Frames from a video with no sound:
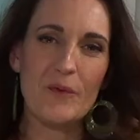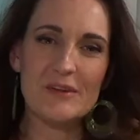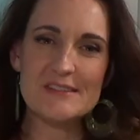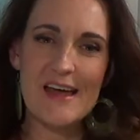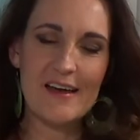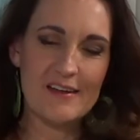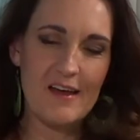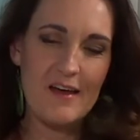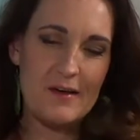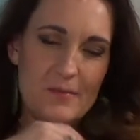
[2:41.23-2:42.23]
well, Dad,
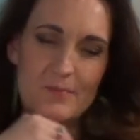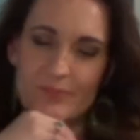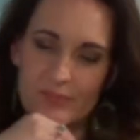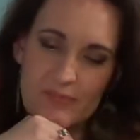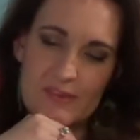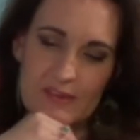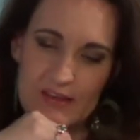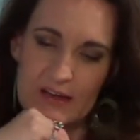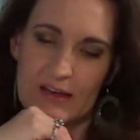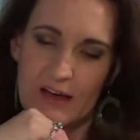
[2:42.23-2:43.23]
um,
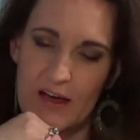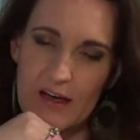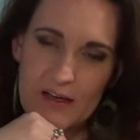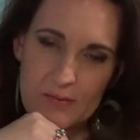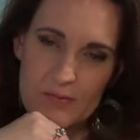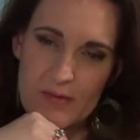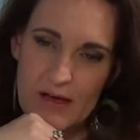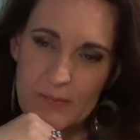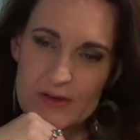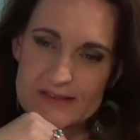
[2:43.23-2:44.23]
I'm
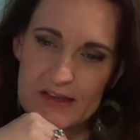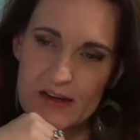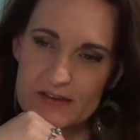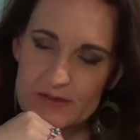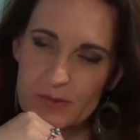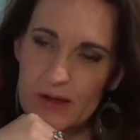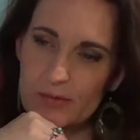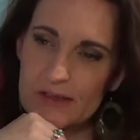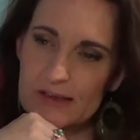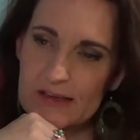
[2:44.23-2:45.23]
I'm excited to be able
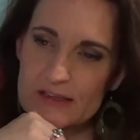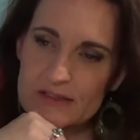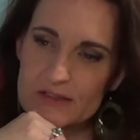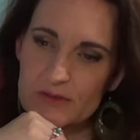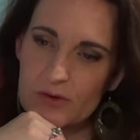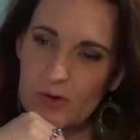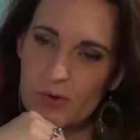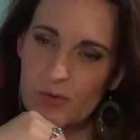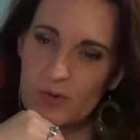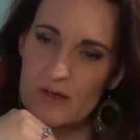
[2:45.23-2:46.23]
to get to
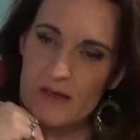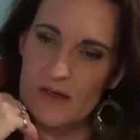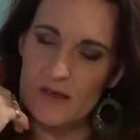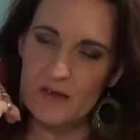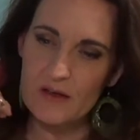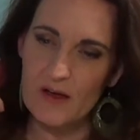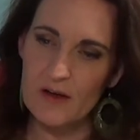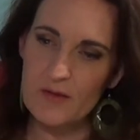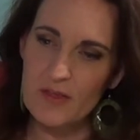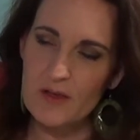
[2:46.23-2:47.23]
know kind
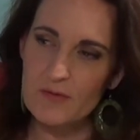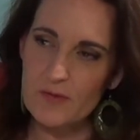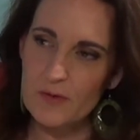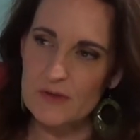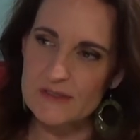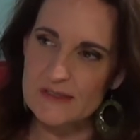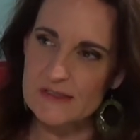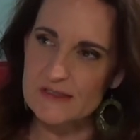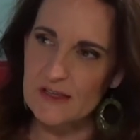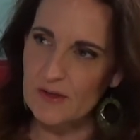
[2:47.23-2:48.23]
of the
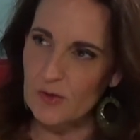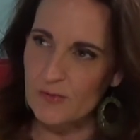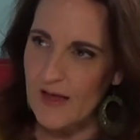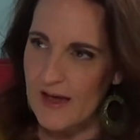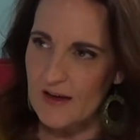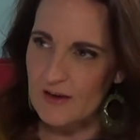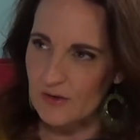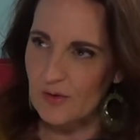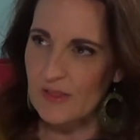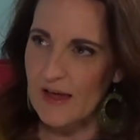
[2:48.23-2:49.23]
influences that you have had in
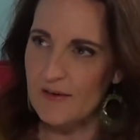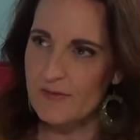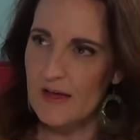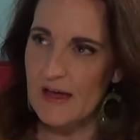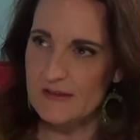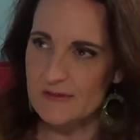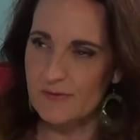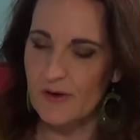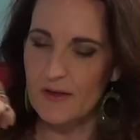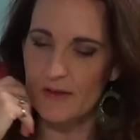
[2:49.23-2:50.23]
your life as a
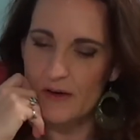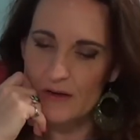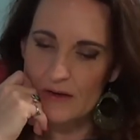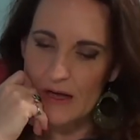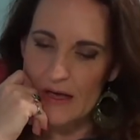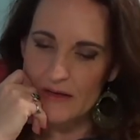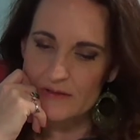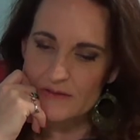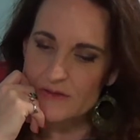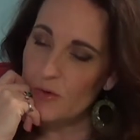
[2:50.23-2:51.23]
father.
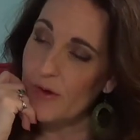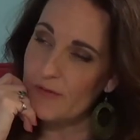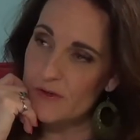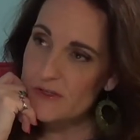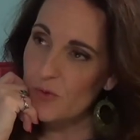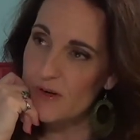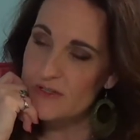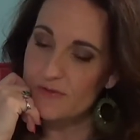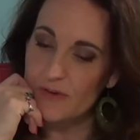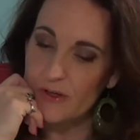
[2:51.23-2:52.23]
And so my first
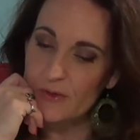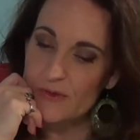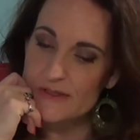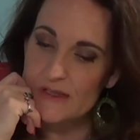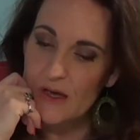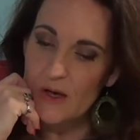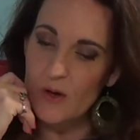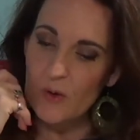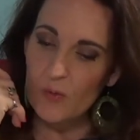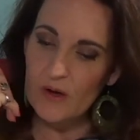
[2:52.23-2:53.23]
question for you is
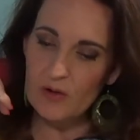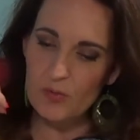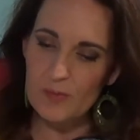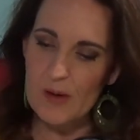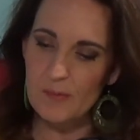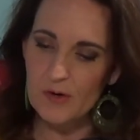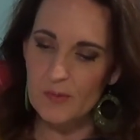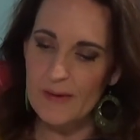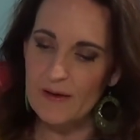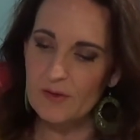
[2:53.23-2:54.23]
what do you remember
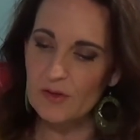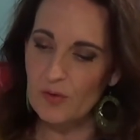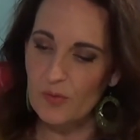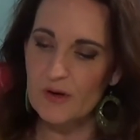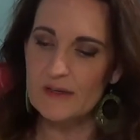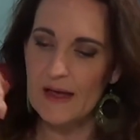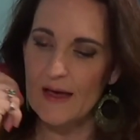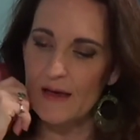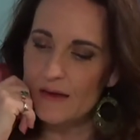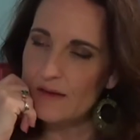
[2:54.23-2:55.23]
about your
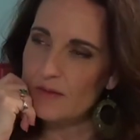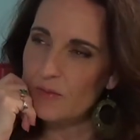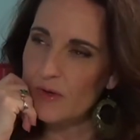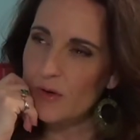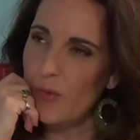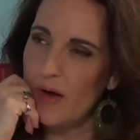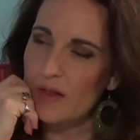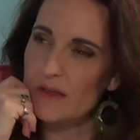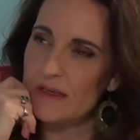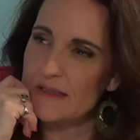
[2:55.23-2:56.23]
dad? What
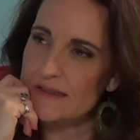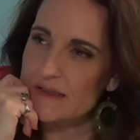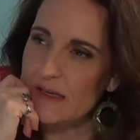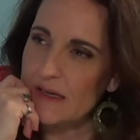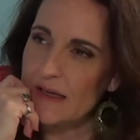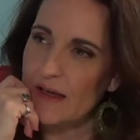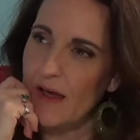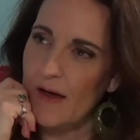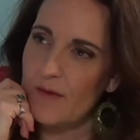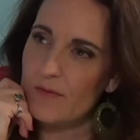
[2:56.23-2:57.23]
qualities did he
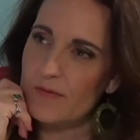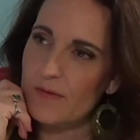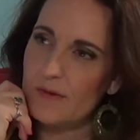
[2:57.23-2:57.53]
have?